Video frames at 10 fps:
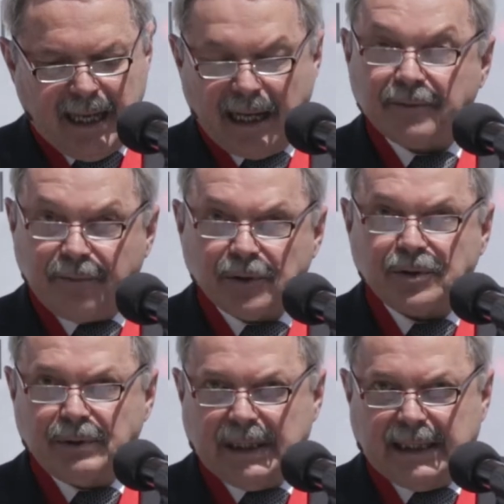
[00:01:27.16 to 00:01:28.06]

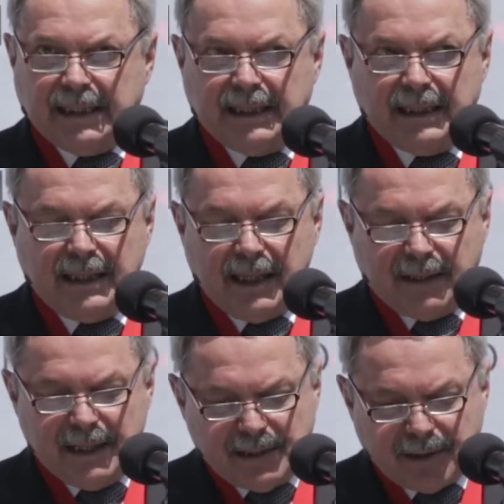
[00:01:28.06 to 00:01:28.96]
Unfortunately,
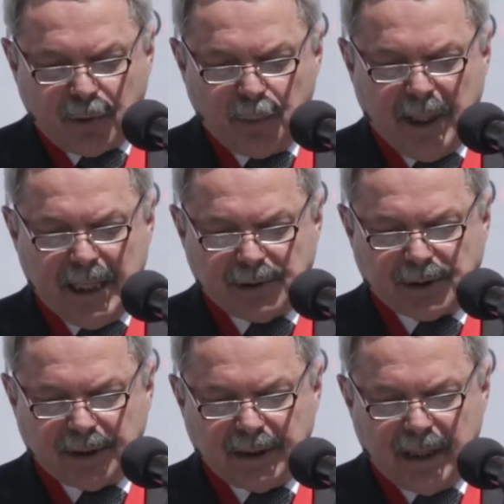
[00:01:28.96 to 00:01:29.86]
this
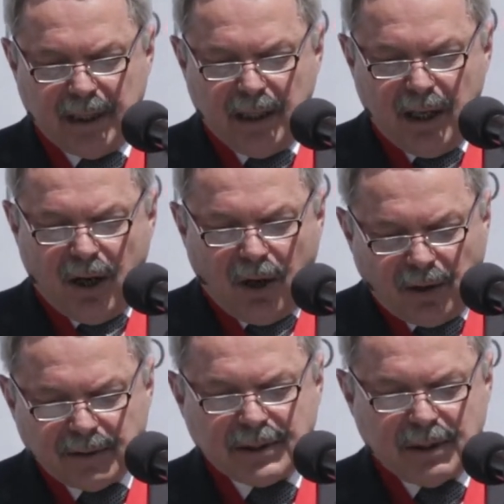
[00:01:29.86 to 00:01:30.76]
occupation
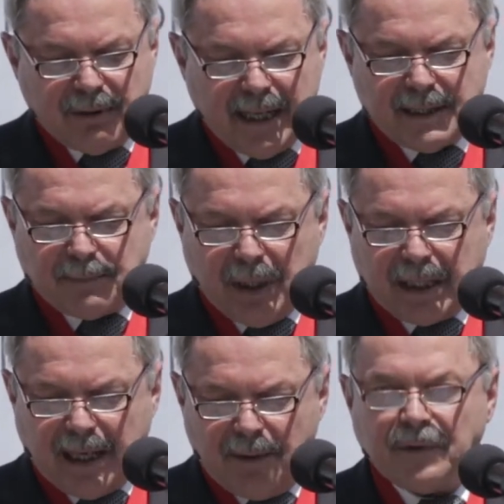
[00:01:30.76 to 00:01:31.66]
also has
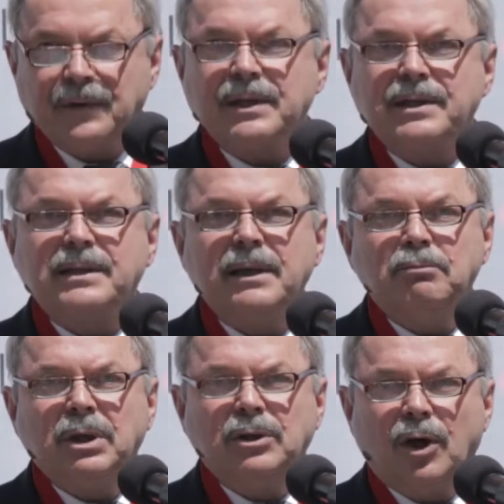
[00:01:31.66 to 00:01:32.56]
become the
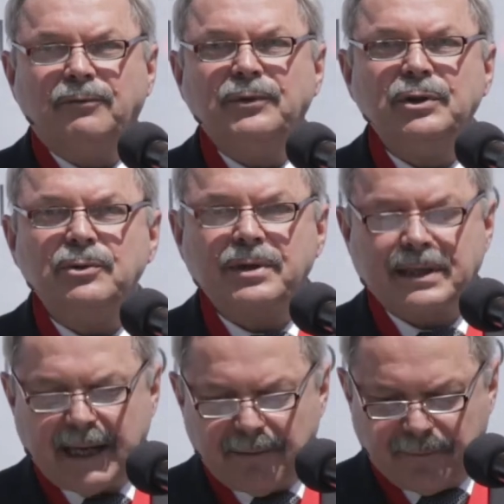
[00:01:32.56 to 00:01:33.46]
symbol of new
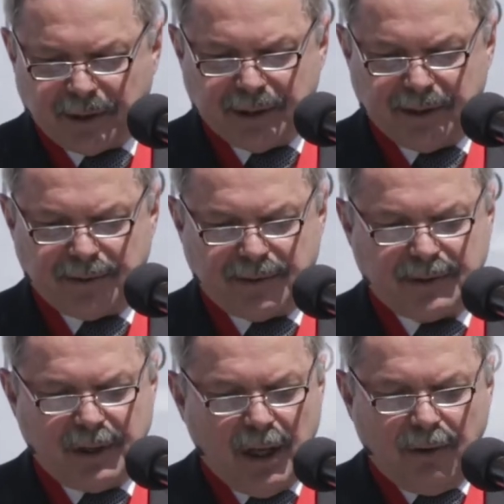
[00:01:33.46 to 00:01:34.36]

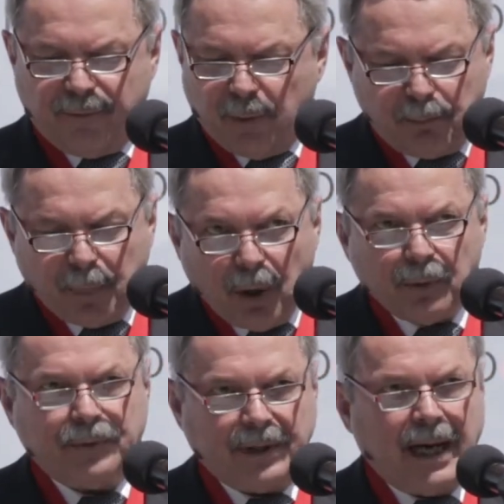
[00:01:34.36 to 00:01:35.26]
sufferings for
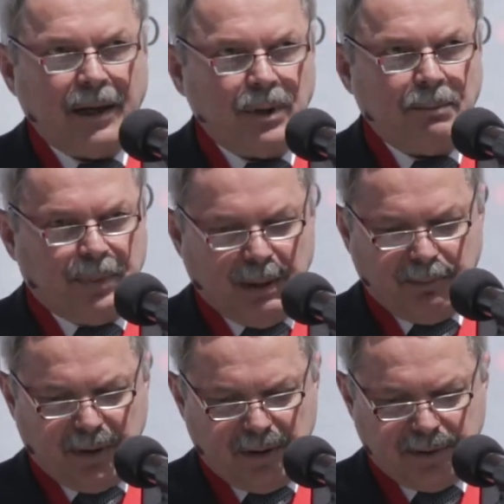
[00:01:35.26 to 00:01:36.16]
both our
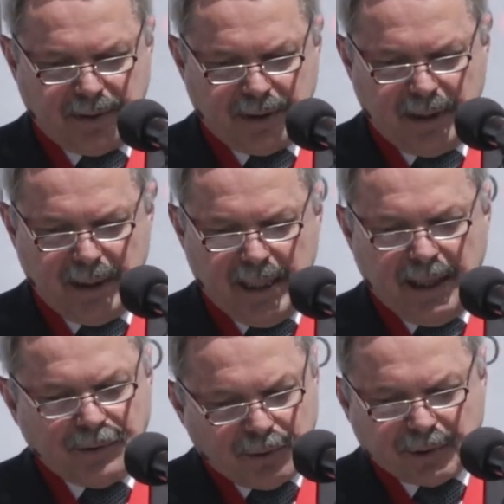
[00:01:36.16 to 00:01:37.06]
peoples,
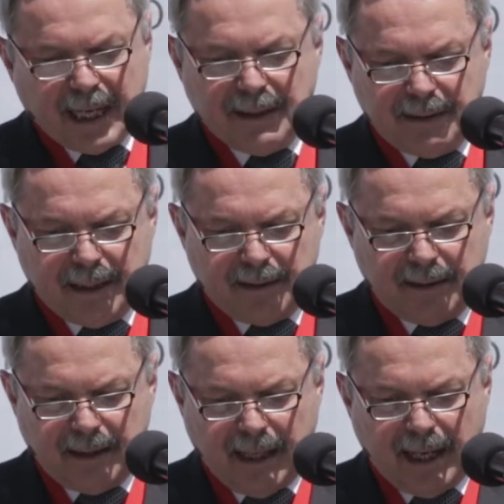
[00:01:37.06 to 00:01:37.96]

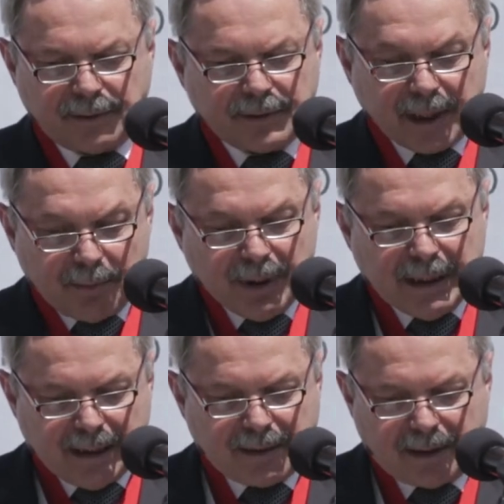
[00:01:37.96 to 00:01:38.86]
Ukrainian and
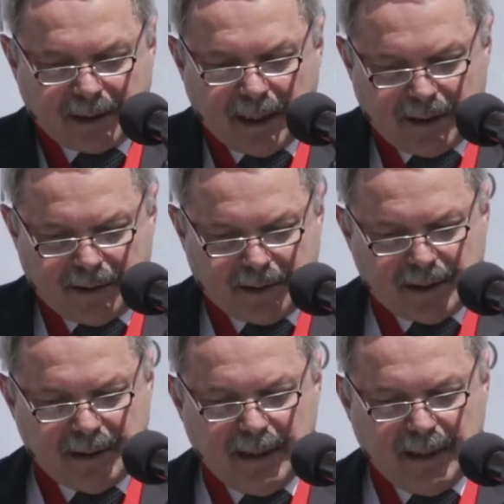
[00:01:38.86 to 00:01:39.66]
Crimea Tatars,